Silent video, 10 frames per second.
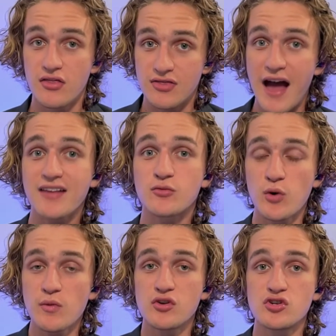That's
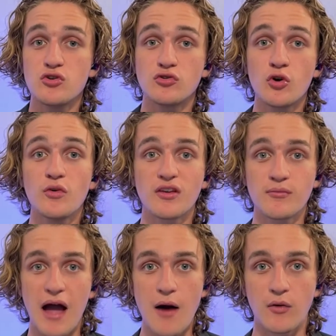where we choose who is in
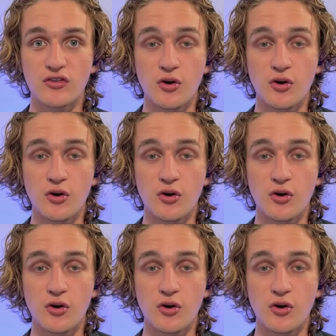power.